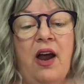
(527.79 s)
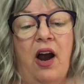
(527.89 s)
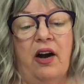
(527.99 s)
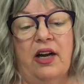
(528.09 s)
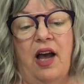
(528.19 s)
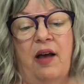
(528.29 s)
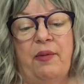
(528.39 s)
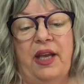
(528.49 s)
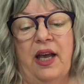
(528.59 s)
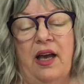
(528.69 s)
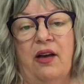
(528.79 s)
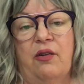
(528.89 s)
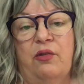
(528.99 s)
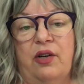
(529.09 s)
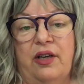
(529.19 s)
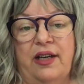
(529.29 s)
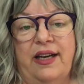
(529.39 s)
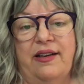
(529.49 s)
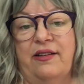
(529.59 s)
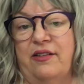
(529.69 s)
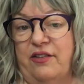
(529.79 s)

are coming out and